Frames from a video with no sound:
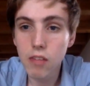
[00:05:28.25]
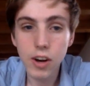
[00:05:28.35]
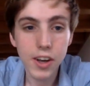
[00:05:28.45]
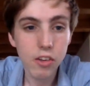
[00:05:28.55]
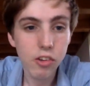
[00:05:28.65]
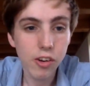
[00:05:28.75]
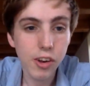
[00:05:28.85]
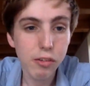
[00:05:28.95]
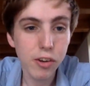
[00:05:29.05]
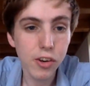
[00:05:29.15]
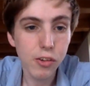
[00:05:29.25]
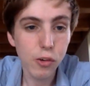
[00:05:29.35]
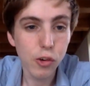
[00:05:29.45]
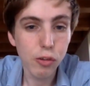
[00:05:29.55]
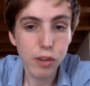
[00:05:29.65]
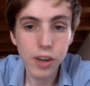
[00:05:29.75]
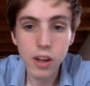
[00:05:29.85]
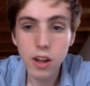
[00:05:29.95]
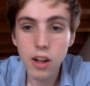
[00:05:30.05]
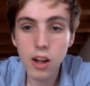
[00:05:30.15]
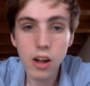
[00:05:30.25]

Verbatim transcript: why that's definitely the crucial thing.